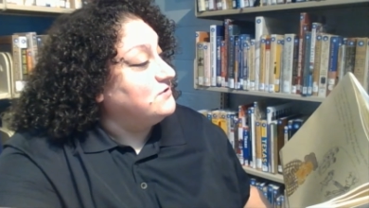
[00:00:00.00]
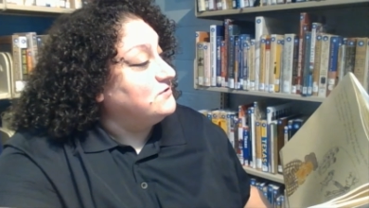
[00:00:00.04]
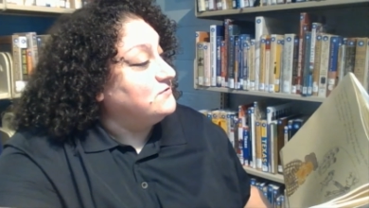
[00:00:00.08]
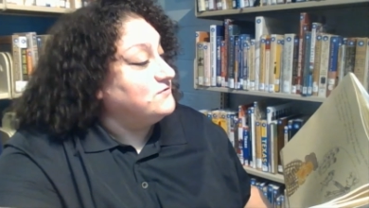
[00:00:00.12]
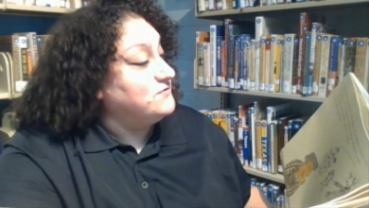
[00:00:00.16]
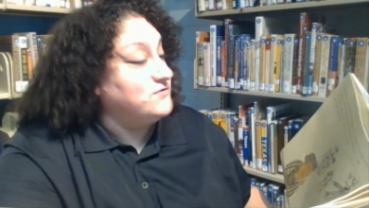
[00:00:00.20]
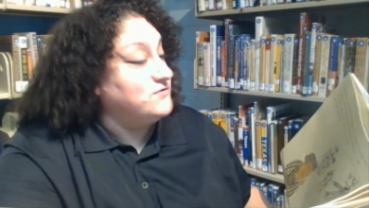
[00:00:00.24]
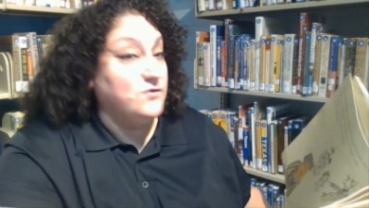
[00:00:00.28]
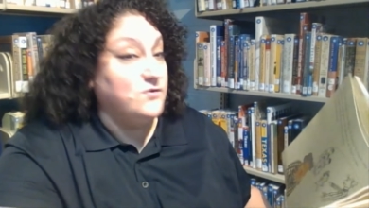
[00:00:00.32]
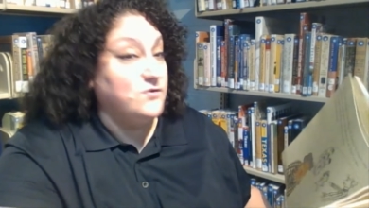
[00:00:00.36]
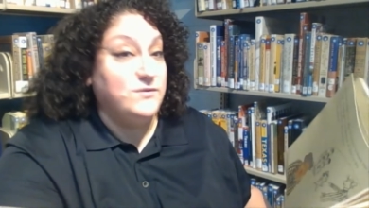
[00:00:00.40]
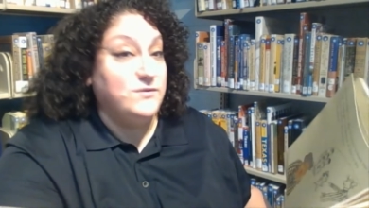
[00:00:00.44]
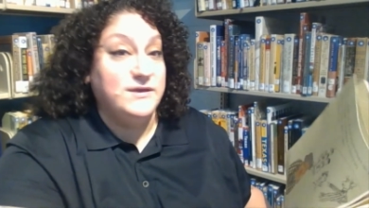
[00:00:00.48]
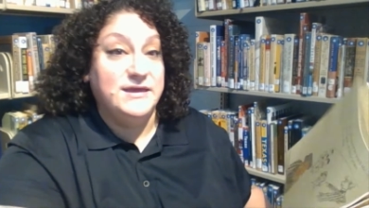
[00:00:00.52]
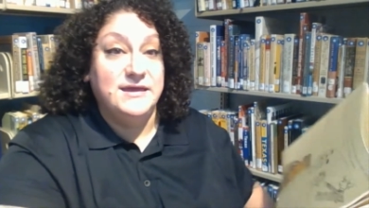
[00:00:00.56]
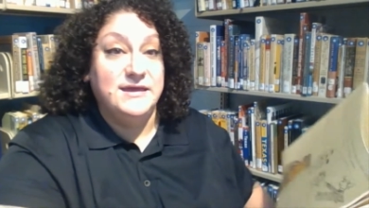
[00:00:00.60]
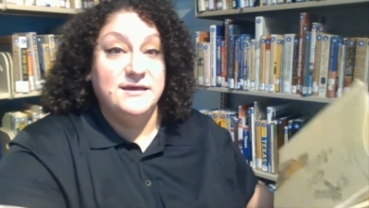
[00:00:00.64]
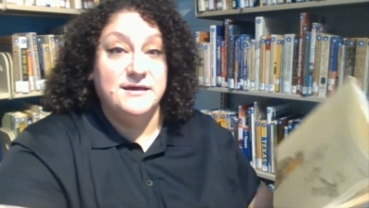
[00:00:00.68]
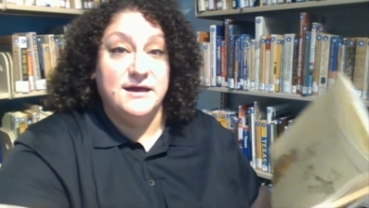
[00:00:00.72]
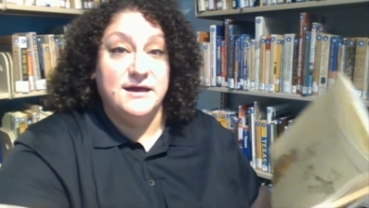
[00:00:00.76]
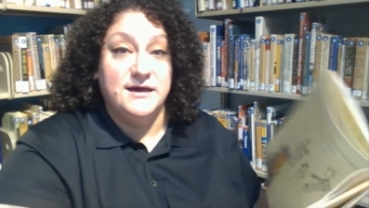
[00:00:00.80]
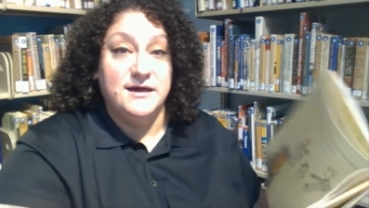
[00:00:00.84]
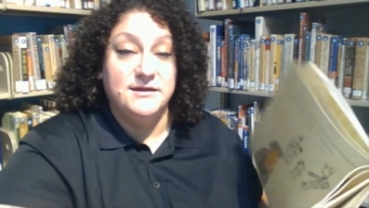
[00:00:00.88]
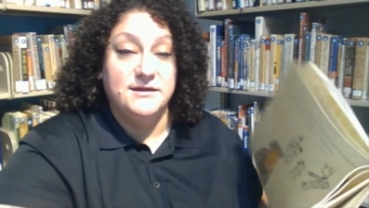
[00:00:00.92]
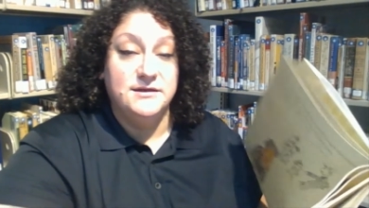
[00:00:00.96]
so he
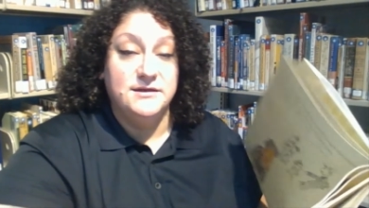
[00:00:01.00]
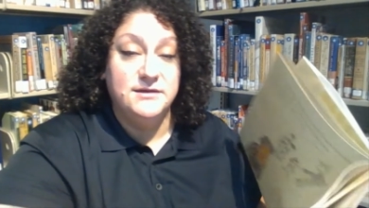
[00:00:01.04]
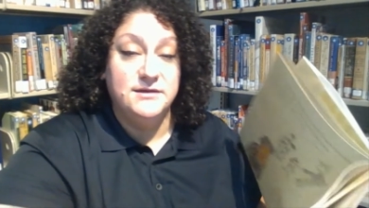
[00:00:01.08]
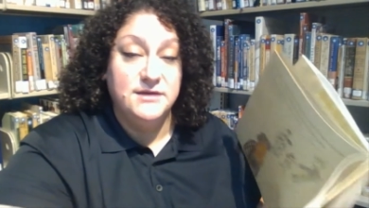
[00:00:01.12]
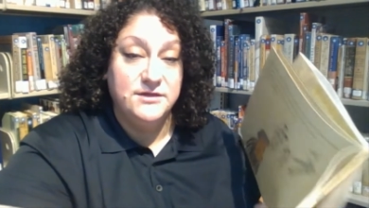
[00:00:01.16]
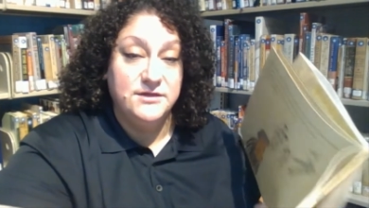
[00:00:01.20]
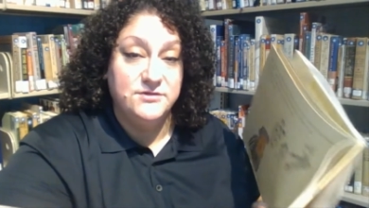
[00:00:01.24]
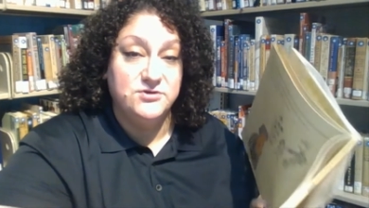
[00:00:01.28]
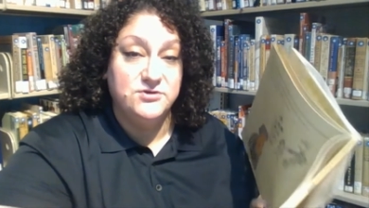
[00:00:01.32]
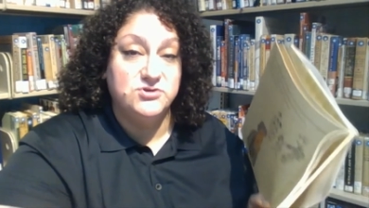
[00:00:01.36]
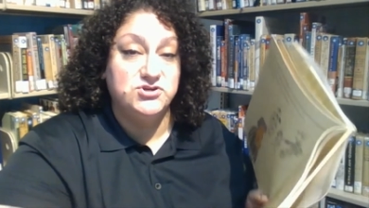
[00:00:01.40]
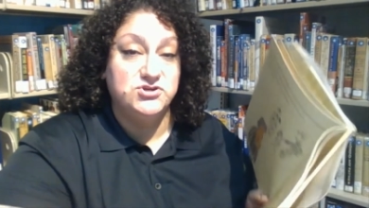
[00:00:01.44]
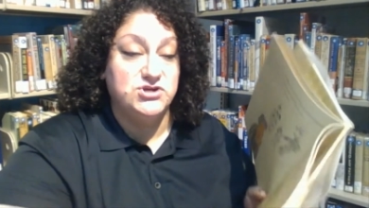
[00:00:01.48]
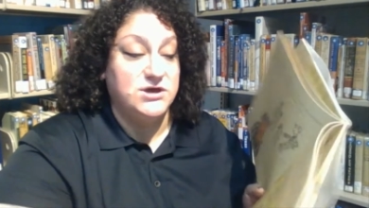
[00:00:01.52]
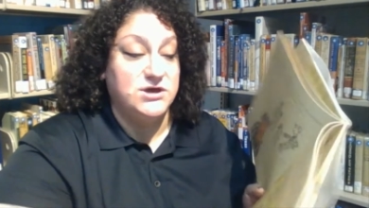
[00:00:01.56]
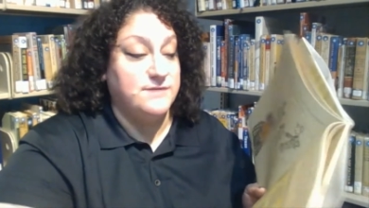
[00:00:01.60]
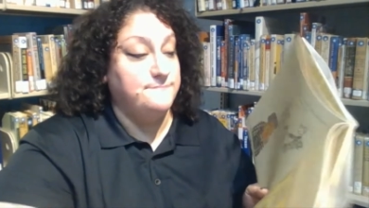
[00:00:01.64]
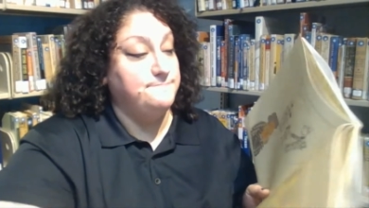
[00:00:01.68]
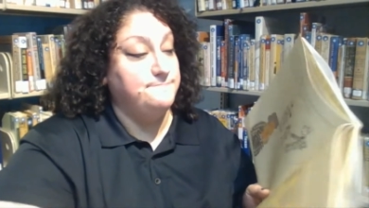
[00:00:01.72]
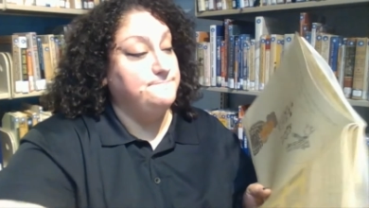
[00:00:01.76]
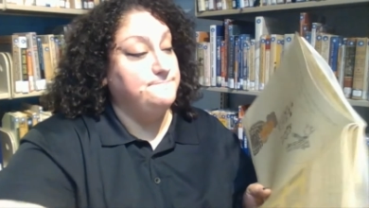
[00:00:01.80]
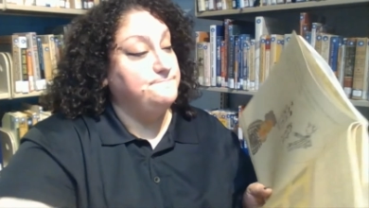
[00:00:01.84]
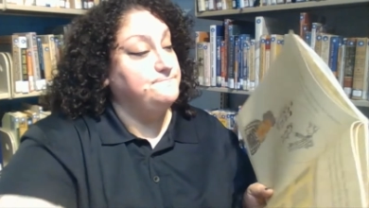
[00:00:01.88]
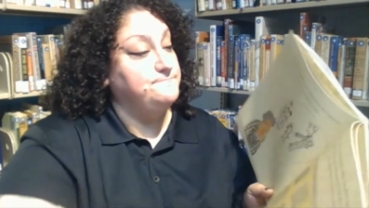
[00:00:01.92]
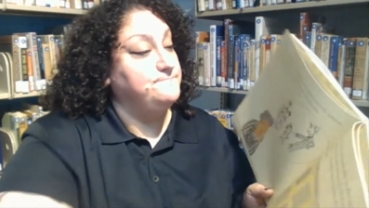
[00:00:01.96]
got another job.
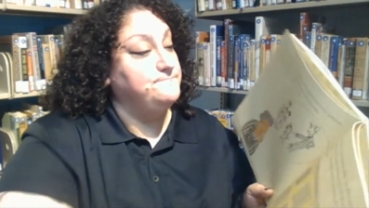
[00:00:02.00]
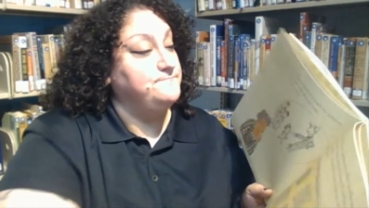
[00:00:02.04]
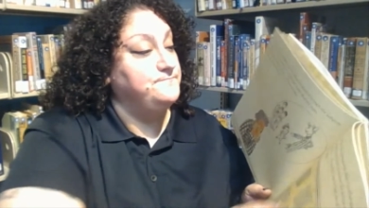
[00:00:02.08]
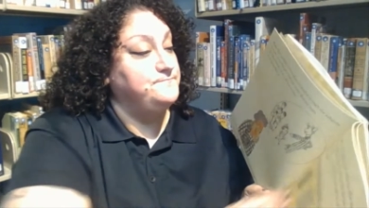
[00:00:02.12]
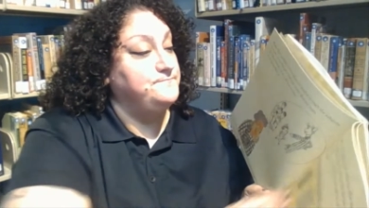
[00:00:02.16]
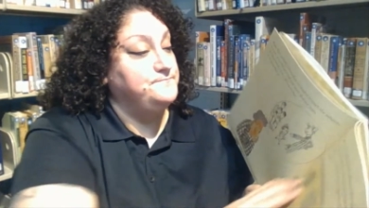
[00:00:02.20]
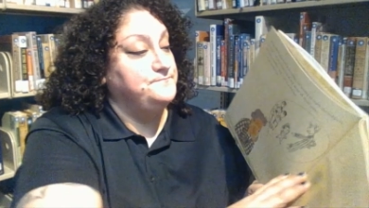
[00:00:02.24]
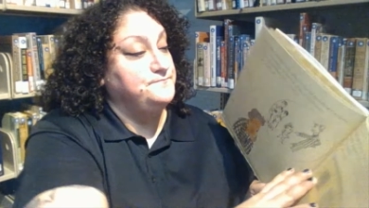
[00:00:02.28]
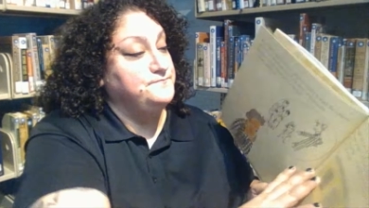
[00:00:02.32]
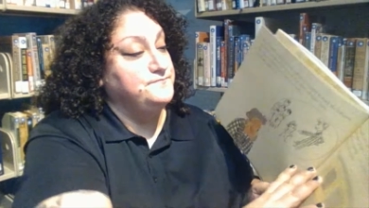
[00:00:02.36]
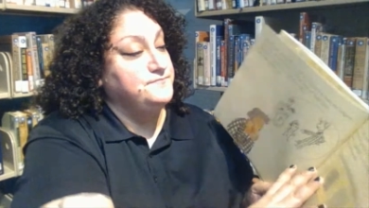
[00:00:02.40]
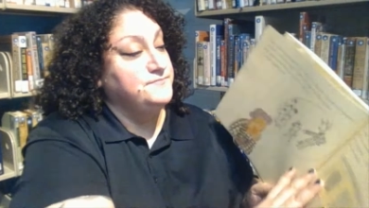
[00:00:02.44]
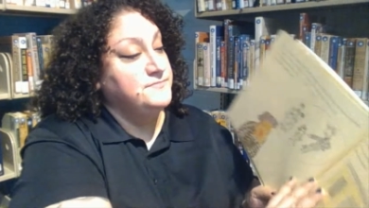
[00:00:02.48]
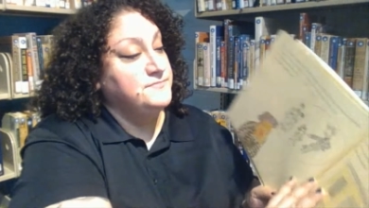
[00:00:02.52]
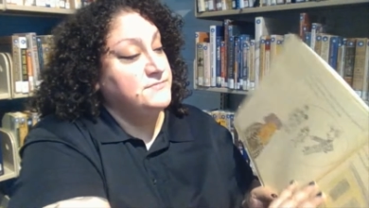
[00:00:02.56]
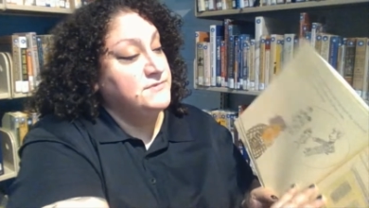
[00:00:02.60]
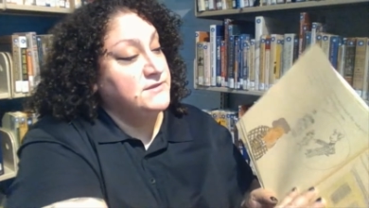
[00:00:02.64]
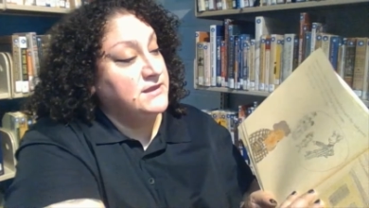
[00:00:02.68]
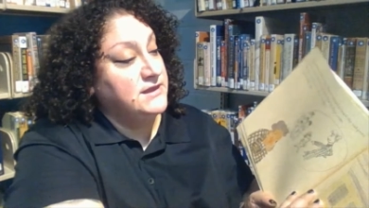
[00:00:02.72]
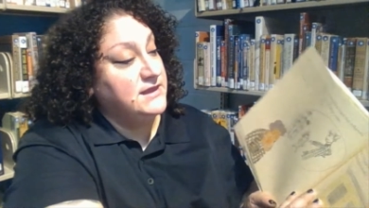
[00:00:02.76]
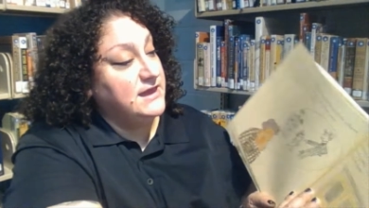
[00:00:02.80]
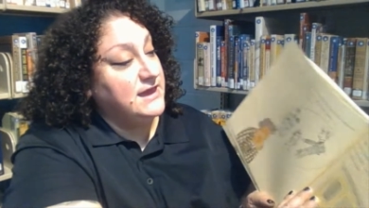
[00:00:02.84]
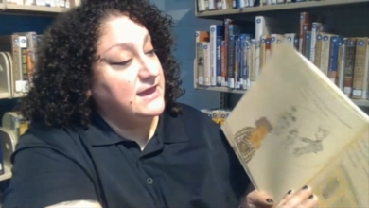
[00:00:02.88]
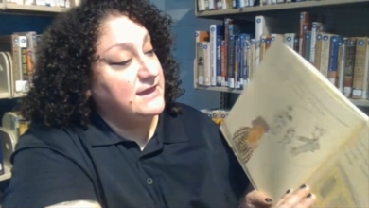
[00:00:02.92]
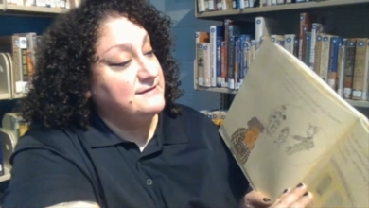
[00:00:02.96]

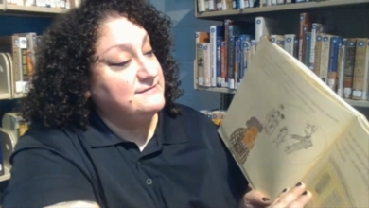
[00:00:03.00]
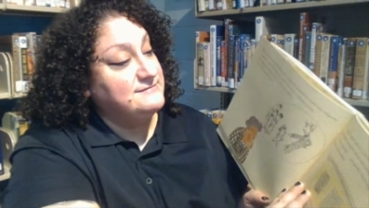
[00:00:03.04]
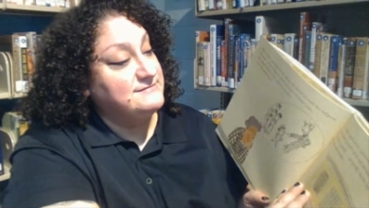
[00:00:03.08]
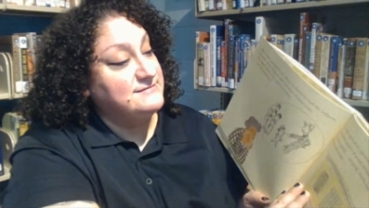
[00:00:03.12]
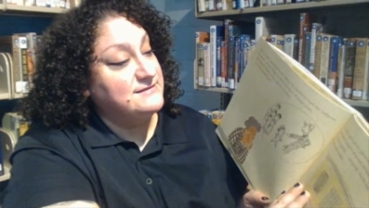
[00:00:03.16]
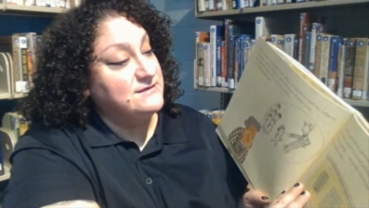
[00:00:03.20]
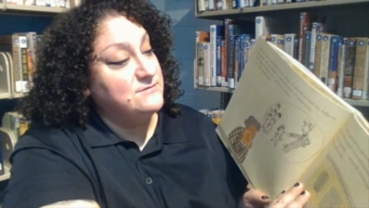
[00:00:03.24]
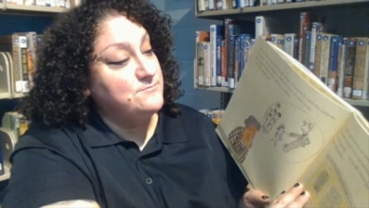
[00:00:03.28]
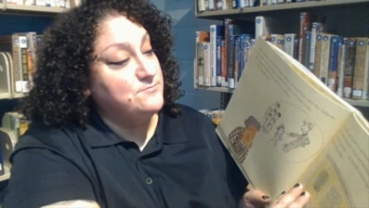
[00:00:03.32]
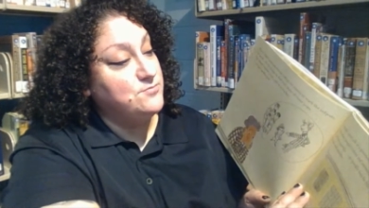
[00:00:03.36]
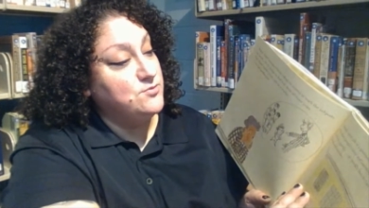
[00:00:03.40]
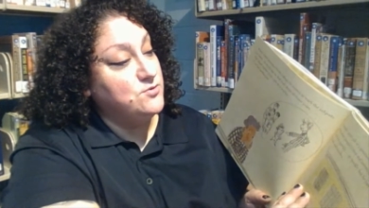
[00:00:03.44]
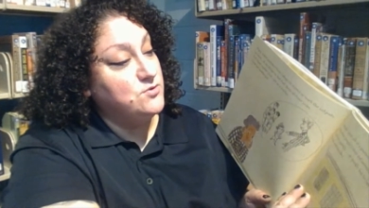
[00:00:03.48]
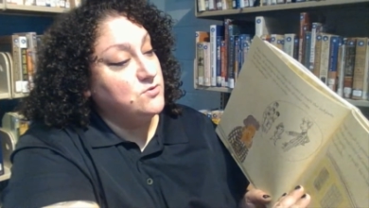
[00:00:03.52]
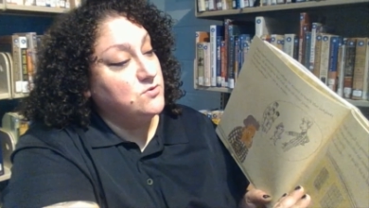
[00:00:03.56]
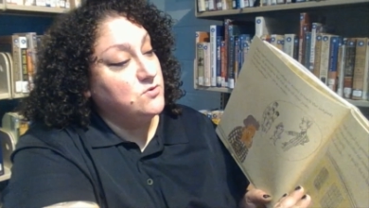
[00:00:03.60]
A simple,